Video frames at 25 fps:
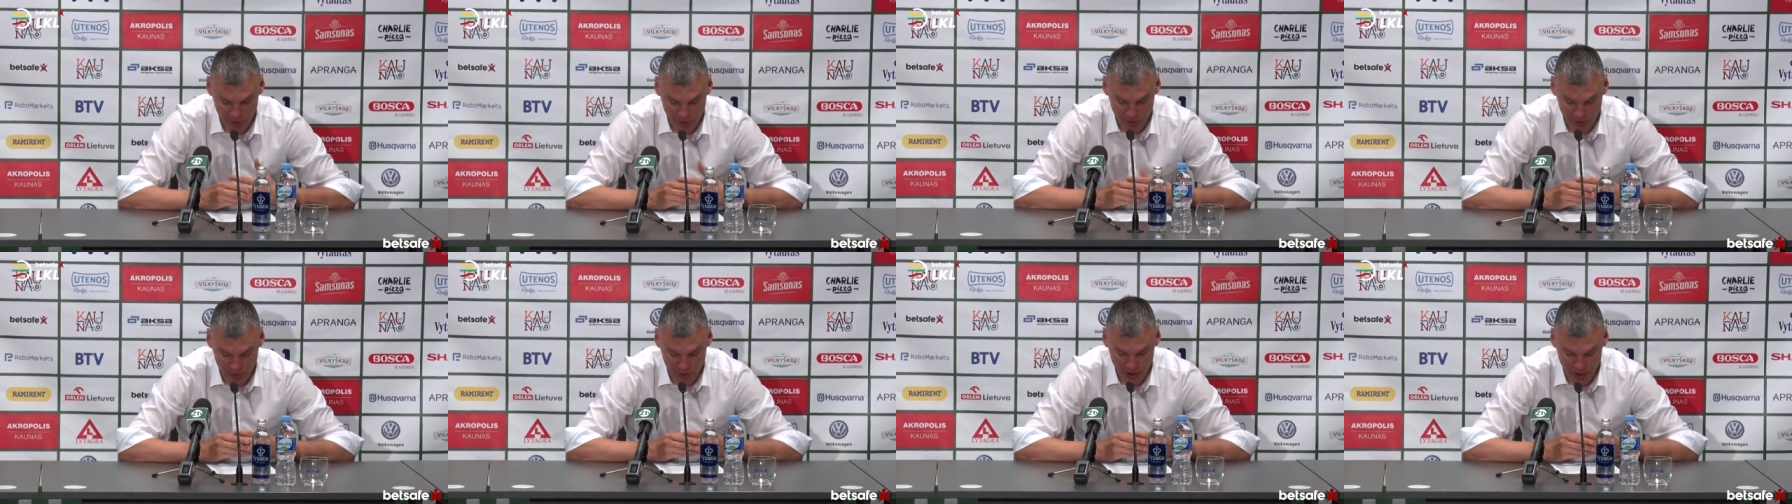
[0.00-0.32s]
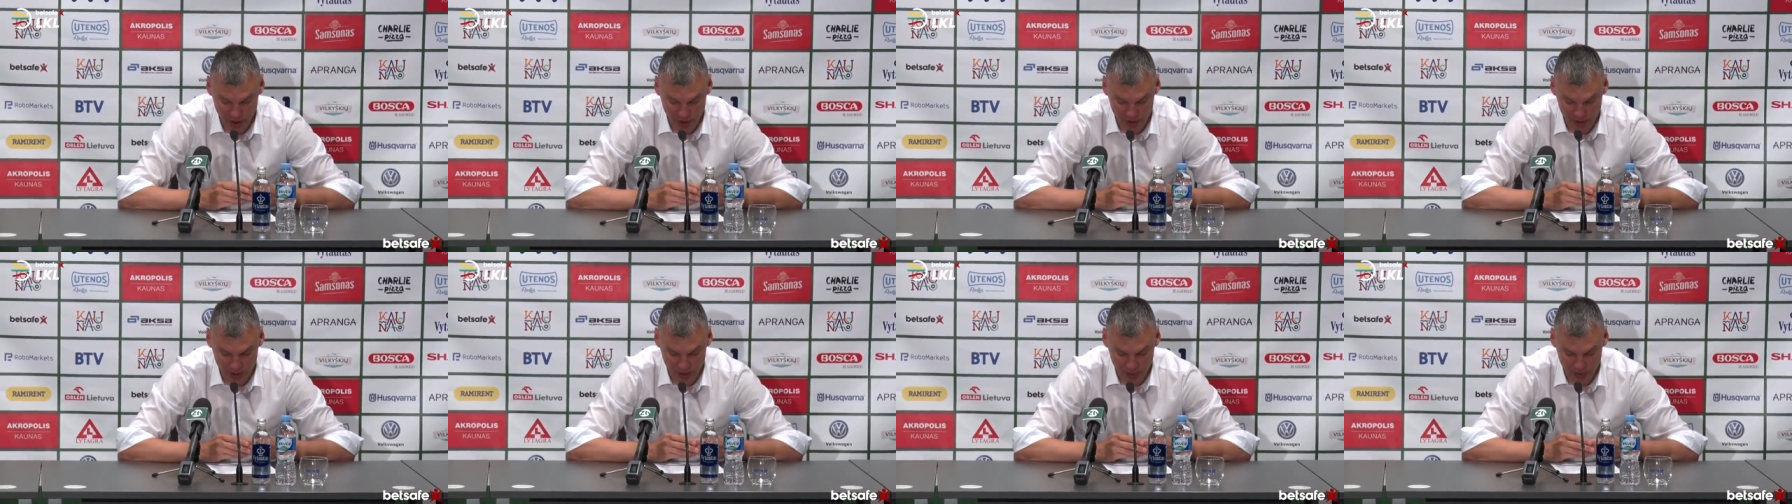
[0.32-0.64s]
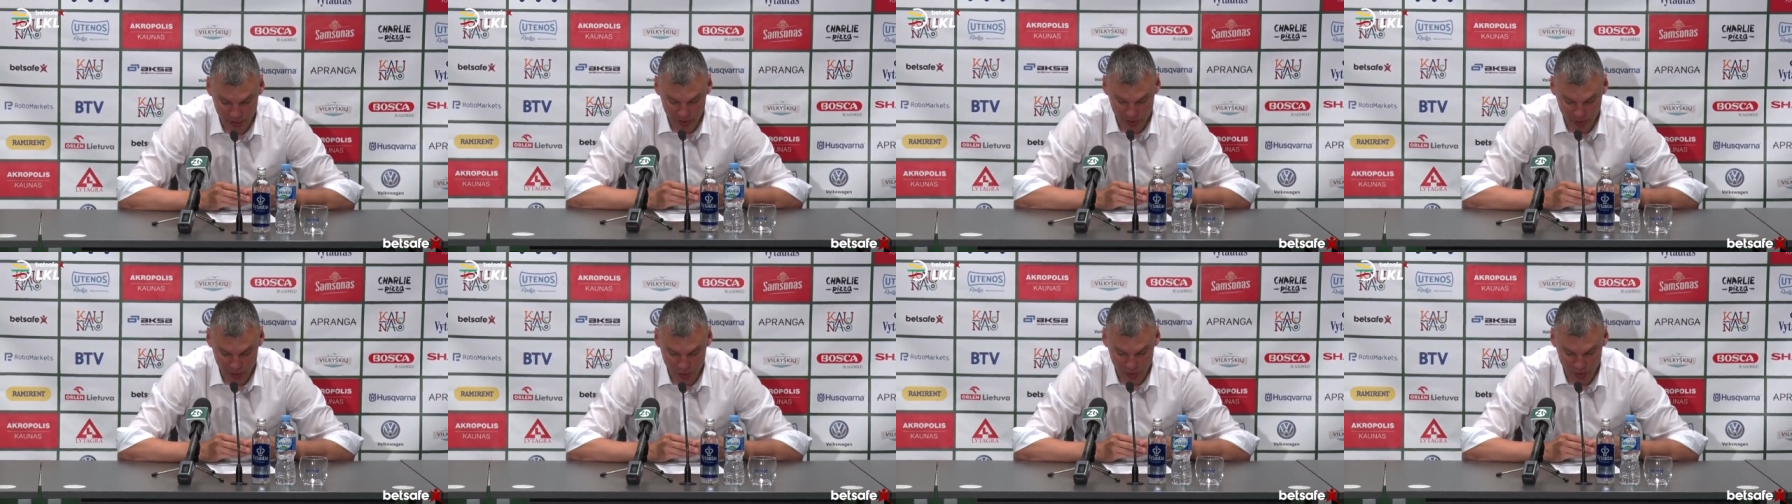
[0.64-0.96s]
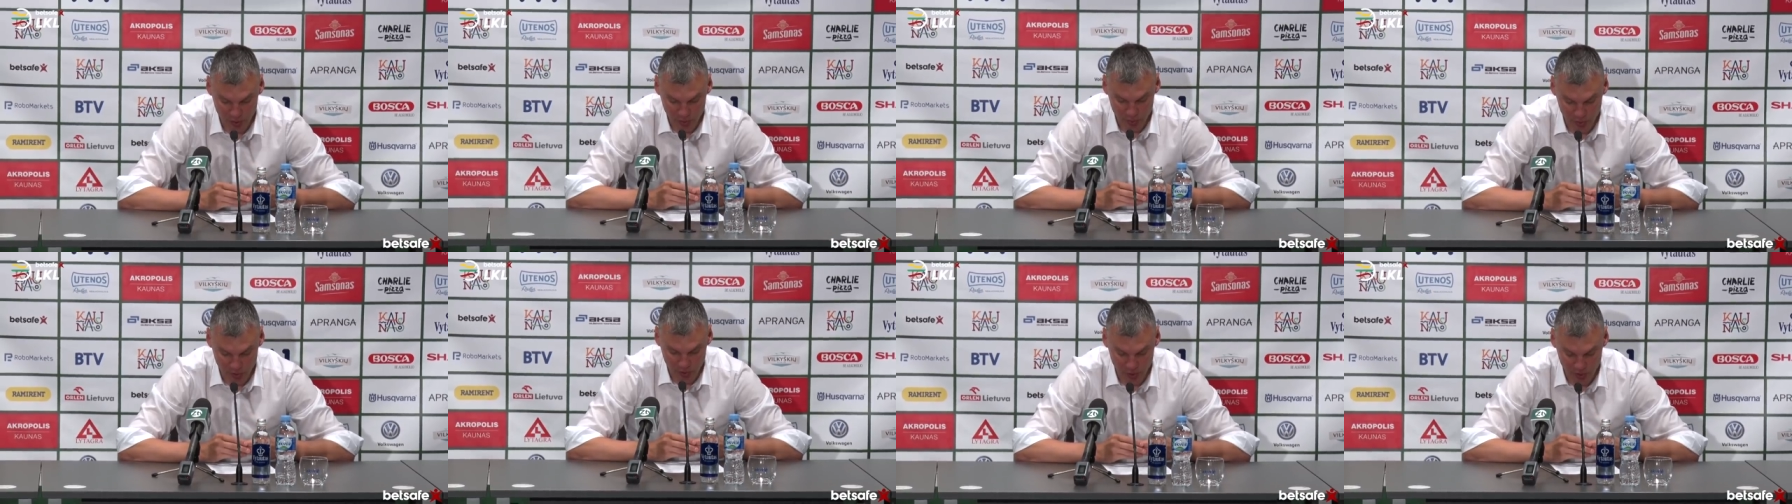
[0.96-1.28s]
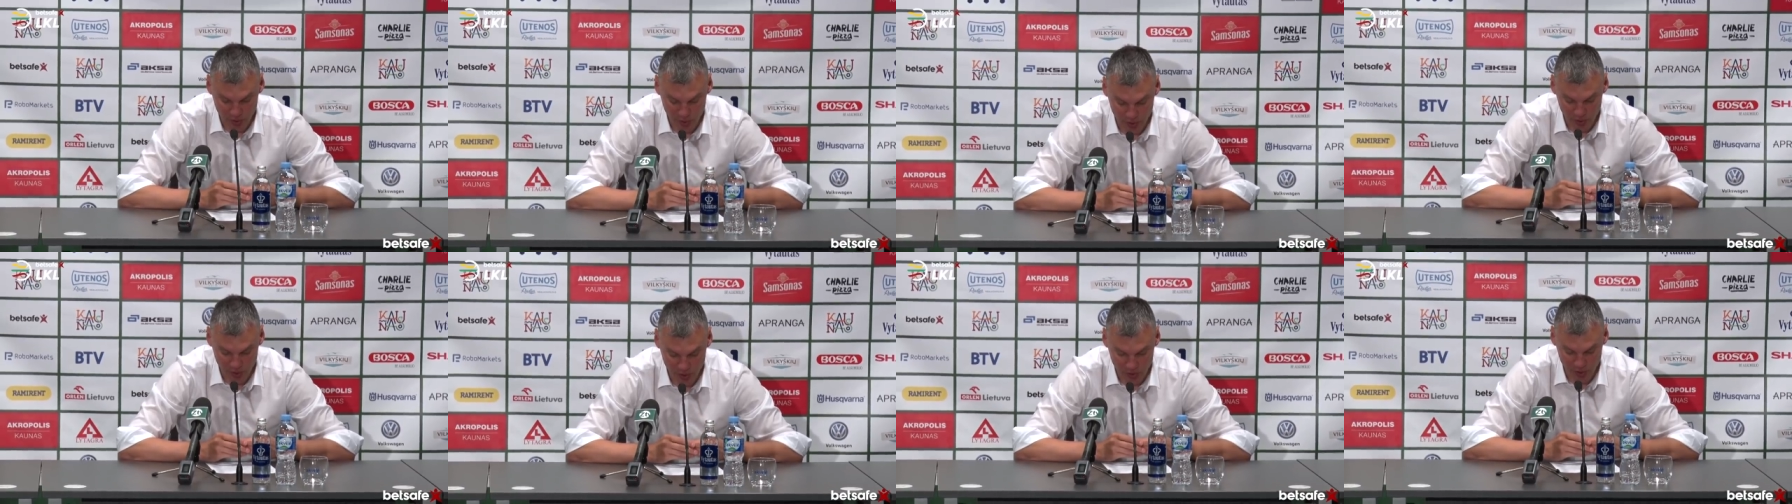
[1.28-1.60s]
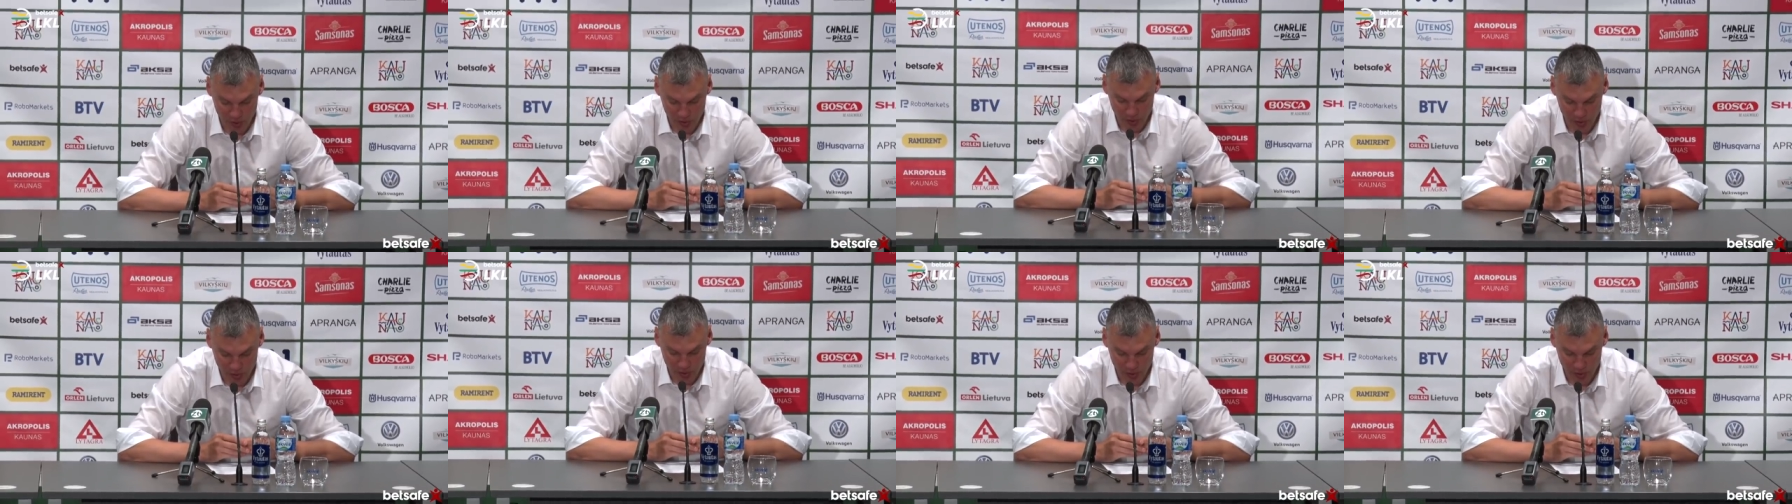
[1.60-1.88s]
rungtynėse. Paskui po